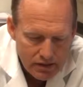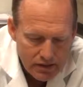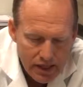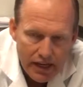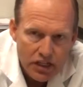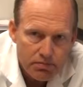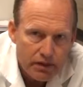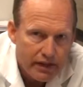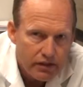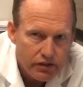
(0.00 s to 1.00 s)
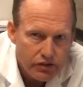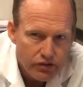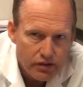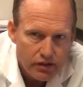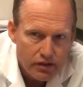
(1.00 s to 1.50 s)
tennis
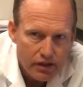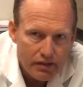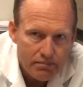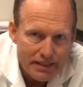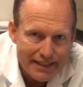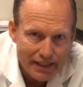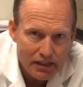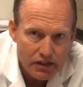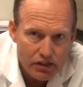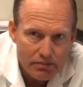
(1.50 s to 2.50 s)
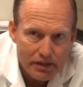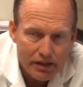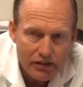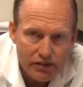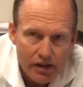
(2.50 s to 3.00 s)
players in particular,
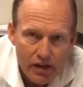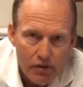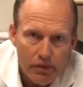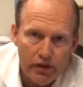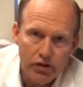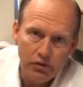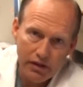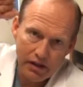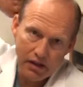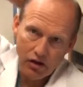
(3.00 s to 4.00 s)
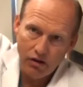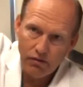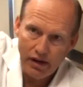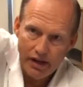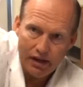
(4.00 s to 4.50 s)
because when they're doing the
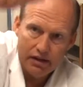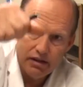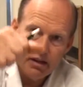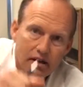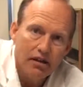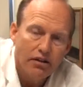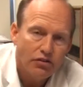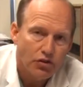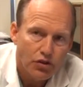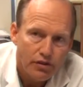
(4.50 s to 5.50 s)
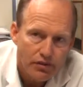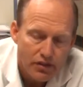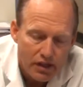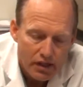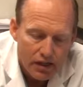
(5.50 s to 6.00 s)
overhead serves